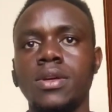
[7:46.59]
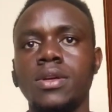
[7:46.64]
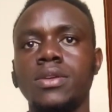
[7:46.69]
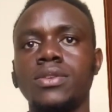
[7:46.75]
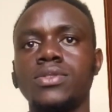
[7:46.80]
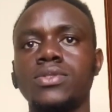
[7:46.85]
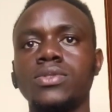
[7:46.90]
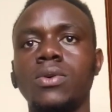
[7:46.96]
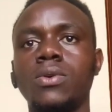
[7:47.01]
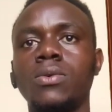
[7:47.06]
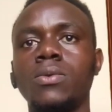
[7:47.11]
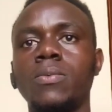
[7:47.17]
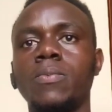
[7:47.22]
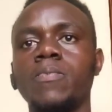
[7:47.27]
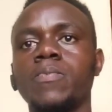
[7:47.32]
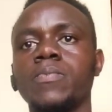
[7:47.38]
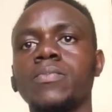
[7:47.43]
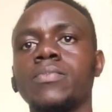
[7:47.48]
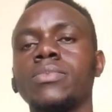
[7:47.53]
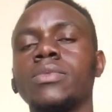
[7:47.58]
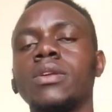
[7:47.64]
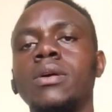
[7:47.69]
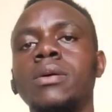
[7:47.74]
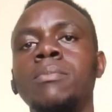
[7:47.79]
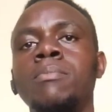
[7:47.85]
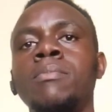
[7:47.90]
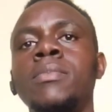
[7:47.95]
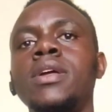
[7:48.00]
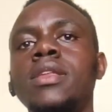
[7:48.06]
So
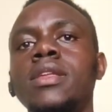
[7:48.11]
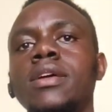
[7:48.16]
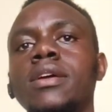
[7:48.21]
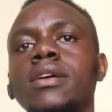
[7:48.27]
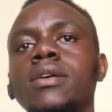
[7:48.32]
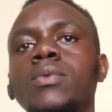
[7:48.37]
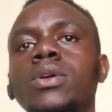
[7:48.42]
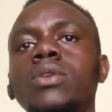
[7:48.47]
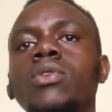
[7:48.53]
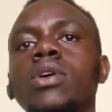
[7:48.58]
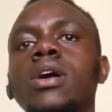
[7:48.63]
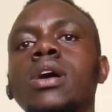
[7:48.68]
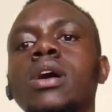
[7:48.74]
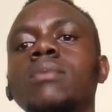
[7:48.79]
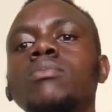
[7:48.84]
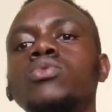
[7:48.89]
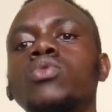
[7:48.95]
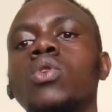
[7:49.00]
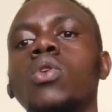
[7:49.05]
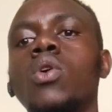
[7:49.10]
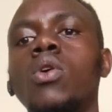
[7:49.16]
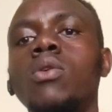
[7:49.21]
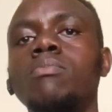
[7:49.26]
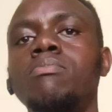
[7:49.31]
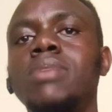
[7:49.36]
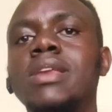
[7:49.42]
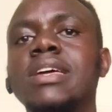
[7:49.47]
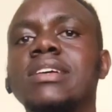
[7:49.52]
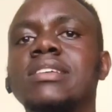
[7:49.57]
meaning when you come to
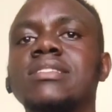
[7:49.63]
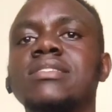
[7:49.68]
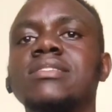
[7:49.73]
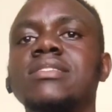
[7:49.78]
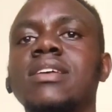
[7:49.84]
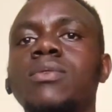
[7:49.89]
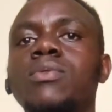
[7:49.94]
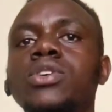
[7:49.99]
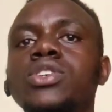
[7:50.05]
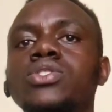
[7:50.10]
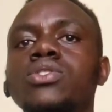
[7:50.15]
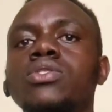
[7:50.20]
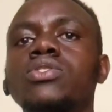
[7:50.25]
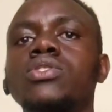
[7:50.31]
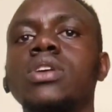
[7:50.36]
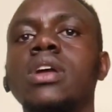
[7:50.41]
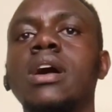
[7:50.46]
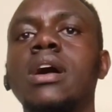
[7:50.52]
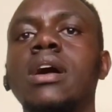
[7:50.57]
complex, the question,